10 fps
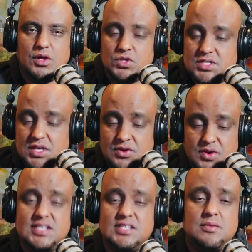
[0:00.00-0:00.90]
You see
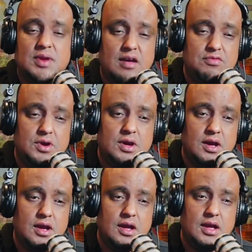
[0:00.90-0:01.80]
racism in Africa,
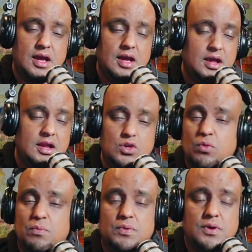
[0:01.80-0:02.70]
in
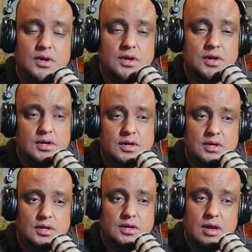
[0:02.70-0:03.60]
Europe.
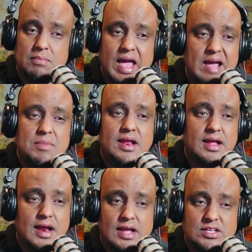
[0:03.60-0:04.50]
A black man
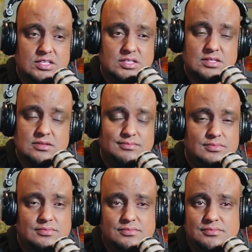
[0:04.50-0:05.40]
cannot just
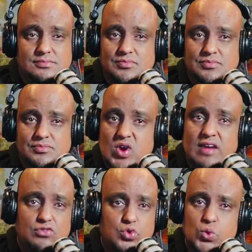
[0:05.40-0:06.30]

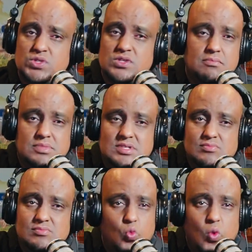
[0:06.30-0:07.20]
drive through some
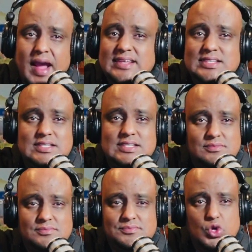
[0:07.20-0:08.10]
white
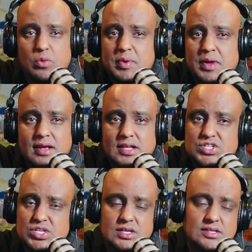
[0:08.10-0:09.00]
European
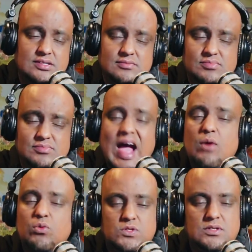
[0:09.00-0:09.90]
country
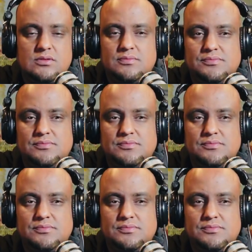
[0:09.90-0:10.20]
towns,